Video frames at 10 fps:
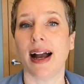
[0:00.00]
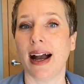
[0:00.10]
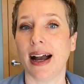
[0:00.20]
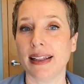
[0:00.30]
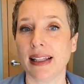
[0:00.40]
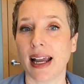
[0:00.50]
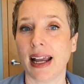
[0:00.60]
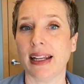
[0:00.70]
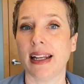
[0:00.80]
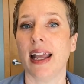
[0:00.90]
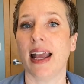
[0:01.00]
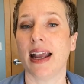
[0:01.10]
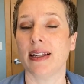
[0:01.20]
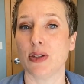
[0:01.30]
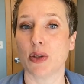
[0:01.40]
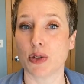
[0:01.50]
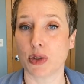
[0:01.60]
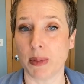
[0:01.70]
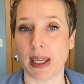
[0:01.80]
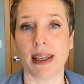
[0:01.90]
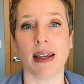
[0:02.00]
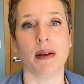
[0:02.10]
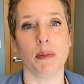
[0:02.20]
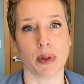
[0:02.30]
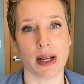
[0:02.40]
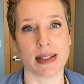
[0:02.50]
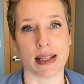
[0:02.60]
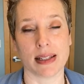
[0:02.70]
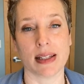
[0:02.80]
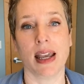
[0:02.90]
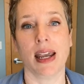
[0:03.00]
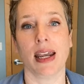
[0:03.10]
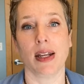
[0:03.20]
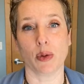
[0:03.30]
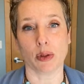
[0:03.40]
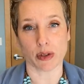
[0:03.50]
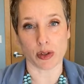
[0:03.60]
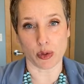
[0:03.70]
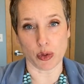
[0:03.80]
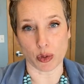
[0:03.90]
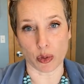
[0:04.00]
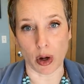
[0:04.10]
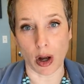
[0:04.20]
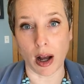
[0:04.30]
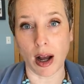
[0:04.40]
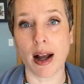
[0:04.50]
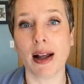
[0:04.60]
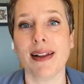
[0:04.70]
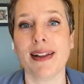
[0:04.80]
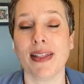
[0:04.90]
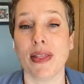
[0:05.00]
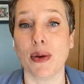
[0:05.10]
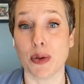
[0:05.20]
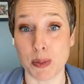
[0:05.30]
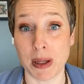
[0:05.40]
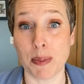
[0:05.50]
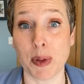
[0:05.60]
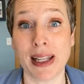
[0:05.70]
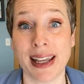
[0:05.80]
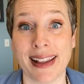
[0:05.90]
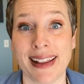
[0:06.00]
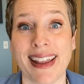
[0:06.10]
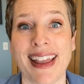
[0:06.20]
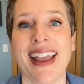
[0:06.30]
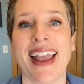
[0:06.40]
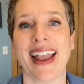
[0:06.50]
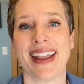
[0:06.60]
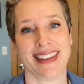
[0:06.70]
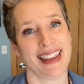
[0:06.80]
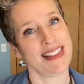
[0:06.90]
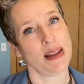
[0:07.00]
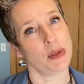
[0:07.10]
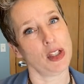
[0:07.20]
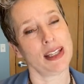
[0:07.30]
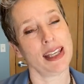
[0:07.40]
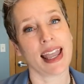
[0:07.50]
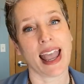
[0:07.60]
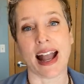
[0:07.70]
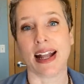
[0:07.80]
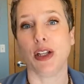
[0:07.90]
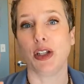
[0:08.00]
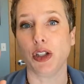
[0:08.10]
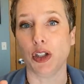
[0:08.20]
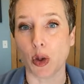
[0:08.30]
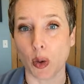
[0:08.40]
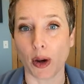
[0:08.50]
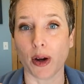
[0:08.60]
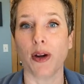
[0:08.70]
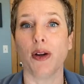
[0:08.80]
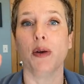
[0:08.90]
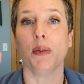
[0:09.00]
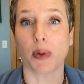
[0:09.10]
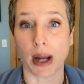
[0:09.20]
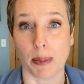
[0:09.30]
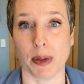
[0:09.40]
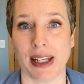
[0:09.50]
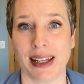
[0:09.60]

online and social media presence in order to draw those people in and get them looking at your property.